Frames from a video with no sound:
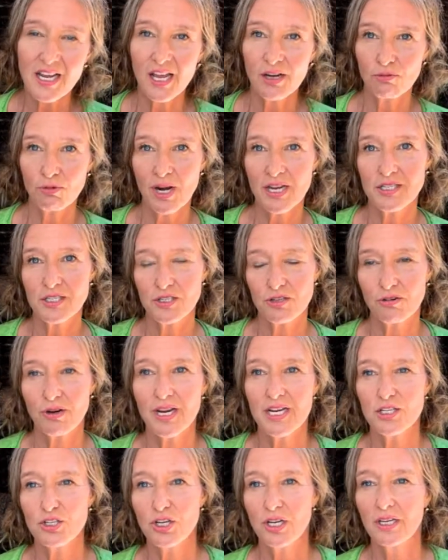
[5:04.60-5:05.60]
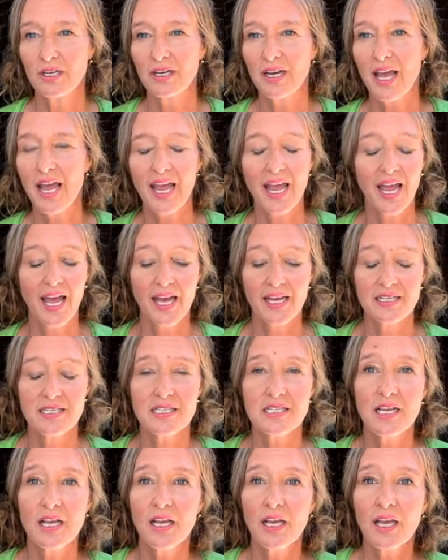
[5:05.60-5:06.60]
and restoration.
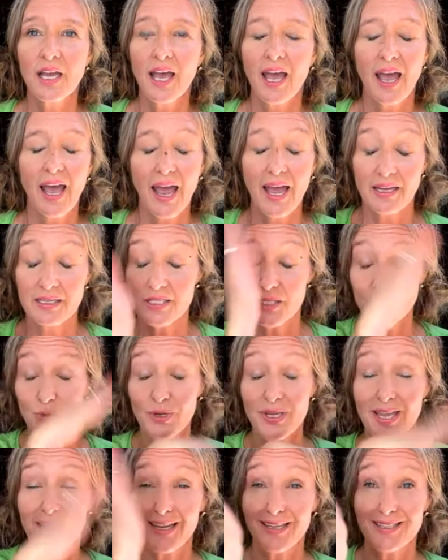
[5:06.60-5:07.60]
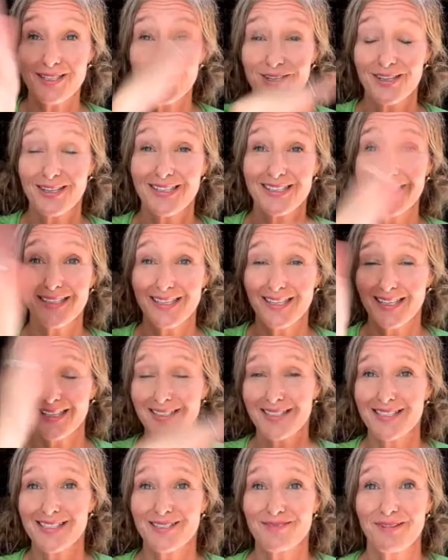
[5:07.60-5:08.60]
And as we enter into
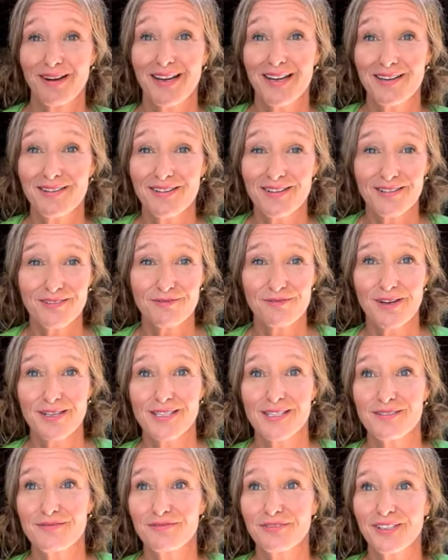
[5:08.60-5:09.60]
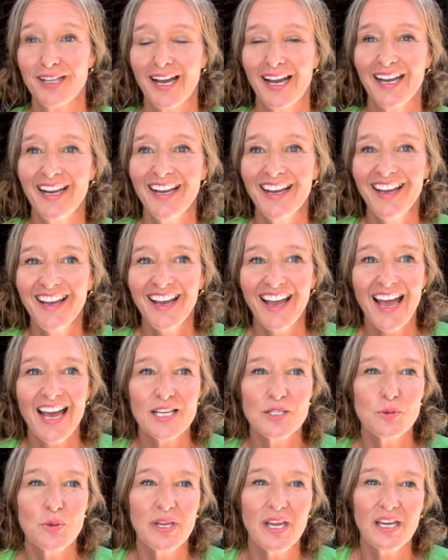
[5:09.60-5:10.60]
this, right, resident fly,
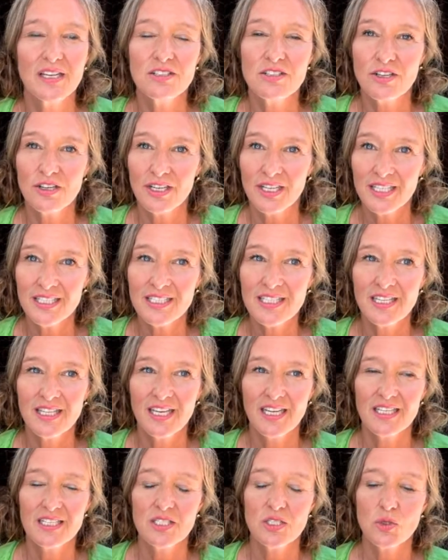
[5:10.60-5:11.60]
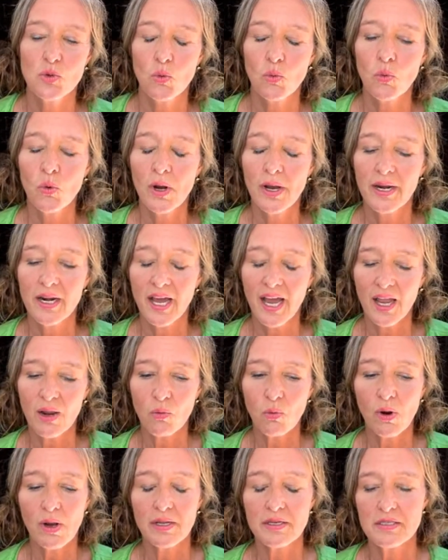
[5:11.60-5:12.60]
as we enter into this, what I
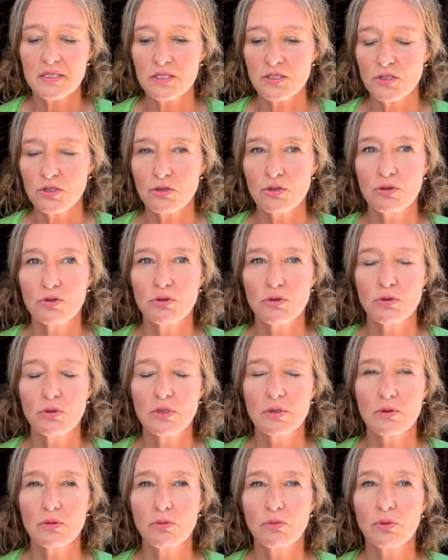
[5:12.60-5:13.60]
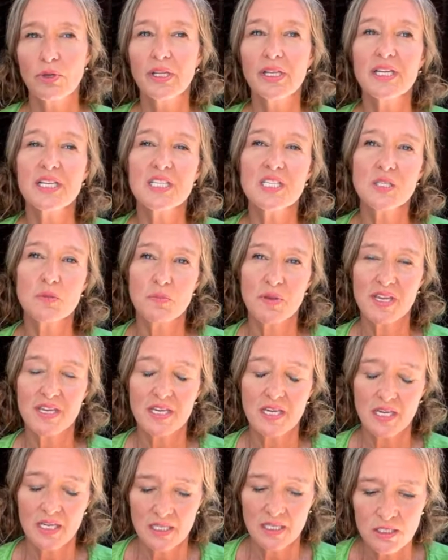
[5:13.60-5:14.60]
want to really
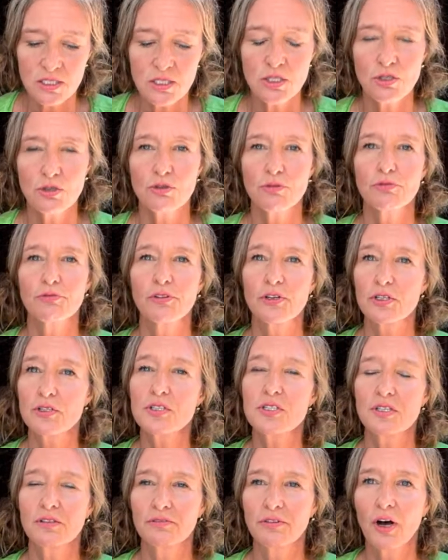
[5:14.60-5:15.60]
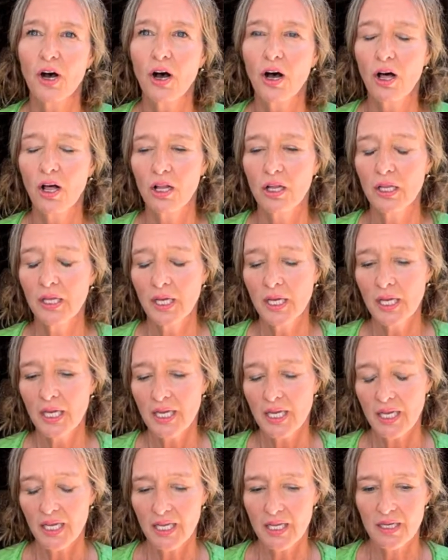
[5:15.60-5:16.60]
speak into, first of all,
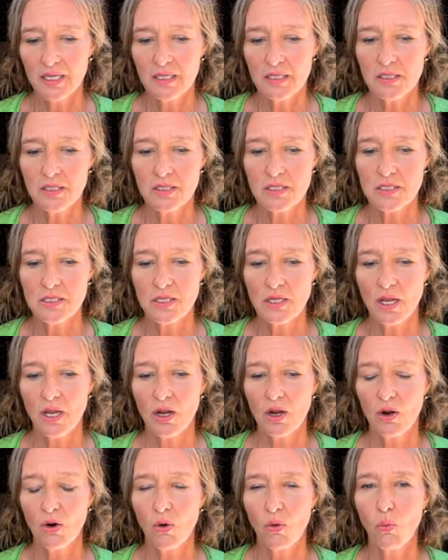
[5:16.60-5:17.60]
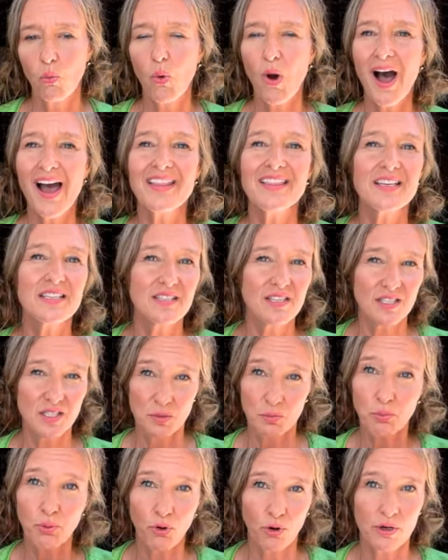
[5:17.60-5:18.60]
is why this is
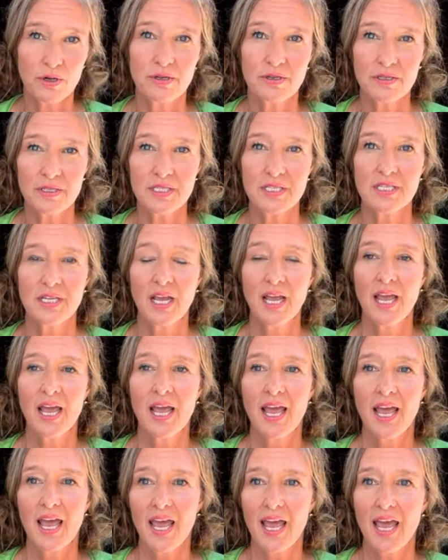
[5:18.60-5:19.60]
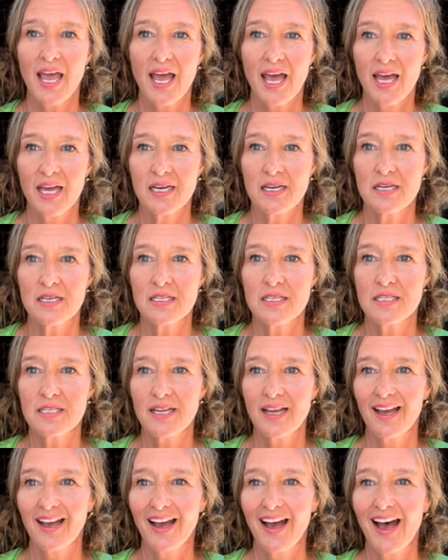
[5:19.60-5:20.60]
important. And
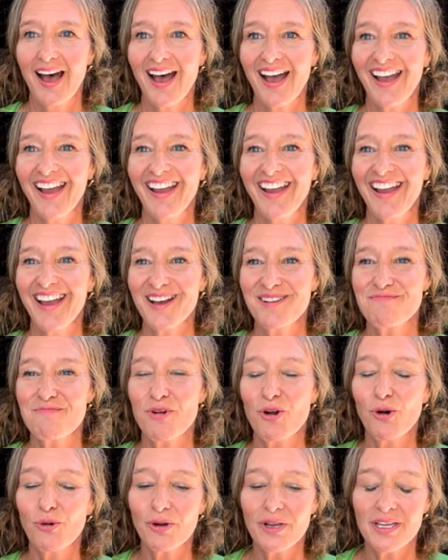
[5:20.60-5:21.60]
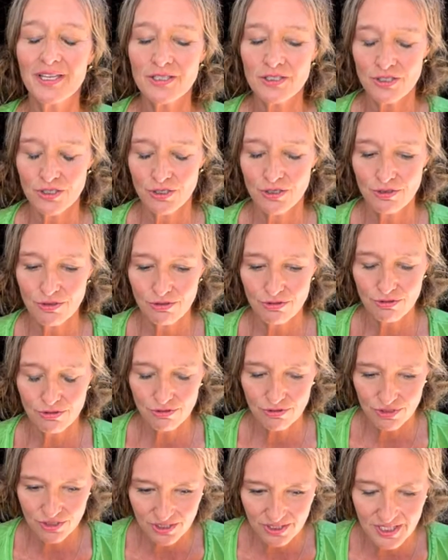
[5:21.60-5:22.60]
I am going
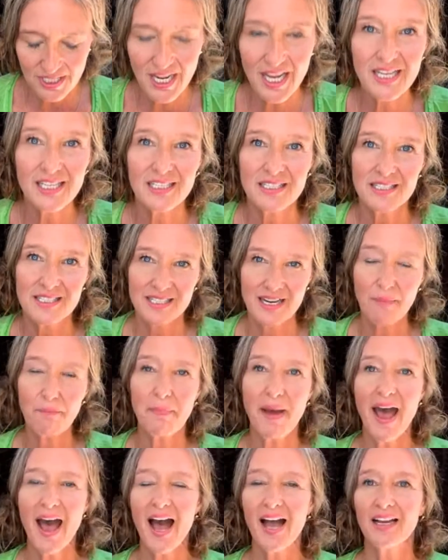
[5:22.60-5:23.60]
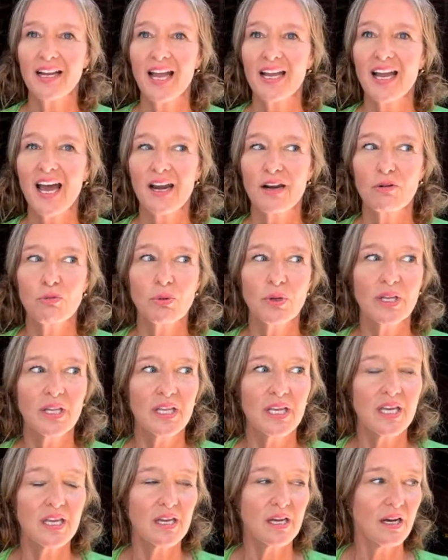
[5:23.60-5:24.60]
to just take a step back. I got a
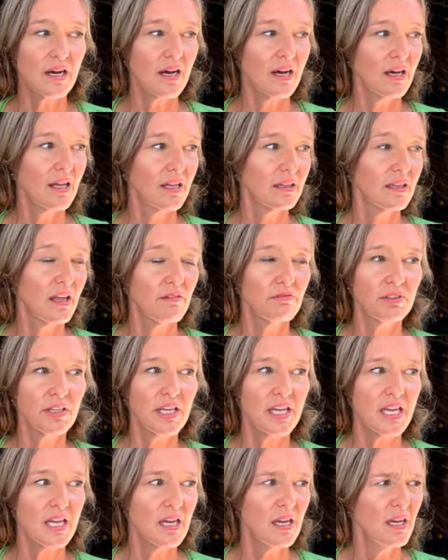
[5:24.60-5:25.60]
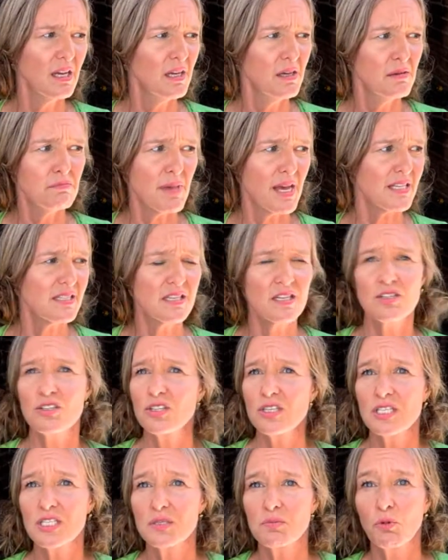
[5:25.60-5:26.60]
really lovely message
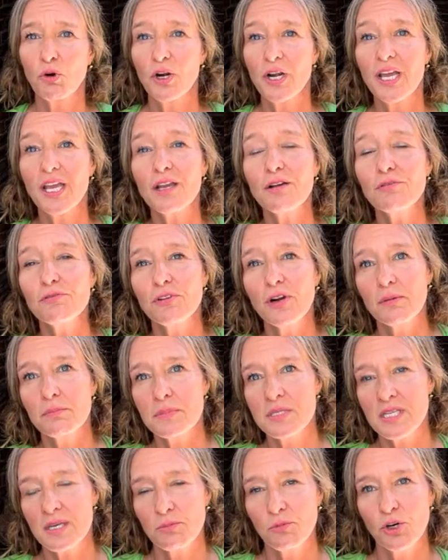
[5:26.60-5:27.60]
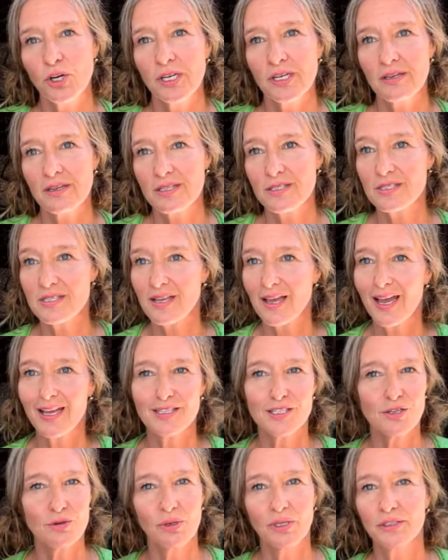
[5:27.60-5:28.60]
this morning from someone, because
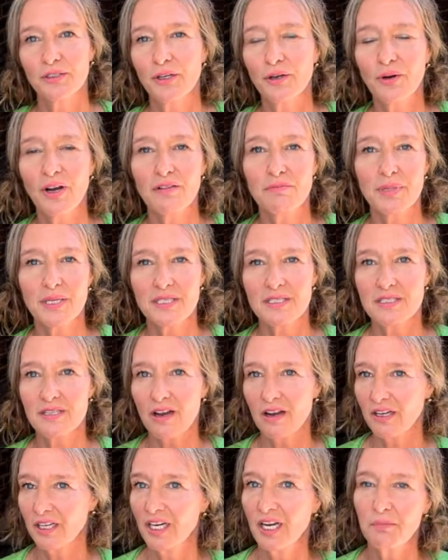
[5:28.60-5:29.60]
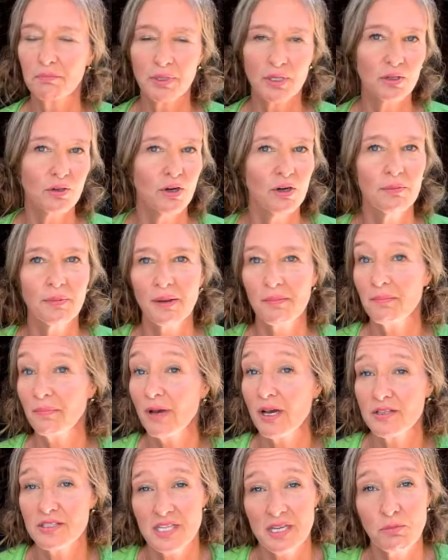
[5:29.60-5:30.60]
as you all know, I've been talking about Pilgrim.
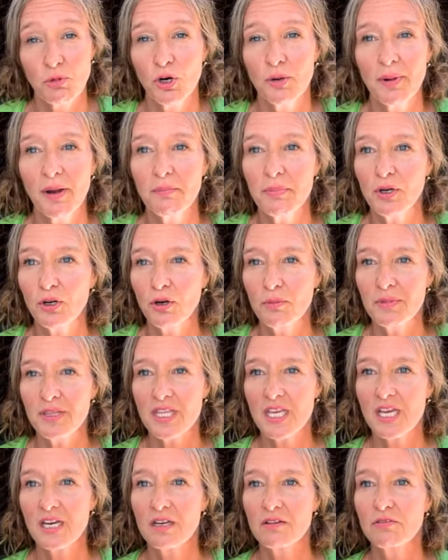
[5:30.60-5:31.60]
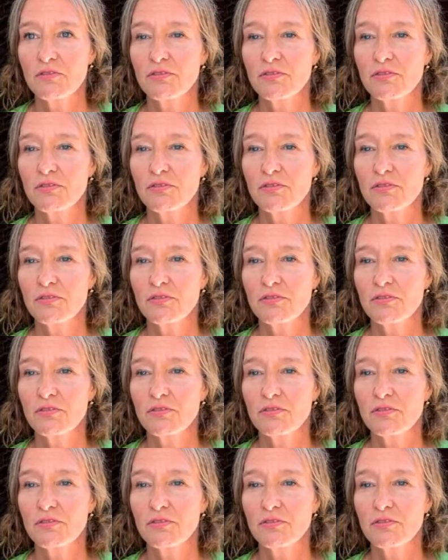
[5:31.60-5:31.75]
I'll say more about Pilgrim at the end